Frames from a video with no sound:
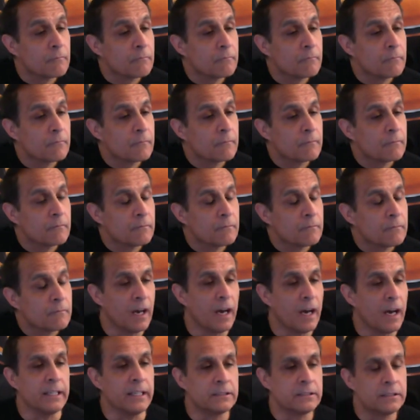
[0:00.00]

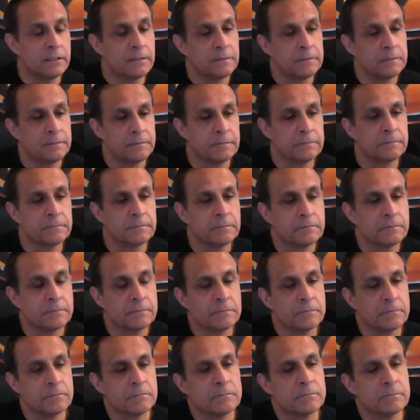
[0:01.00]

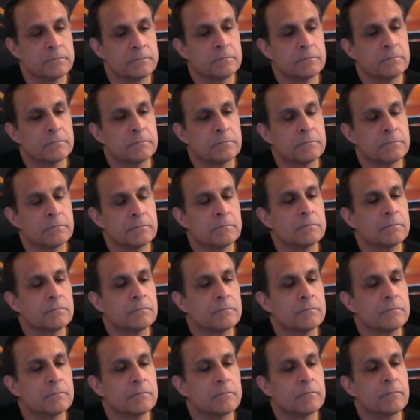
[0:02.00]

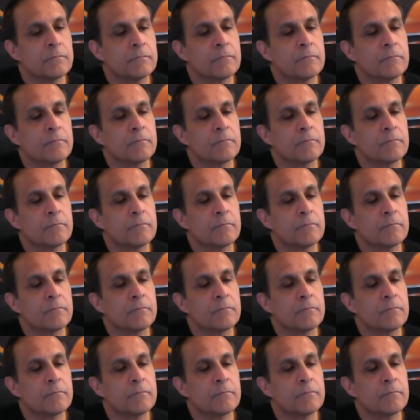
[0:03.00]
[no speech]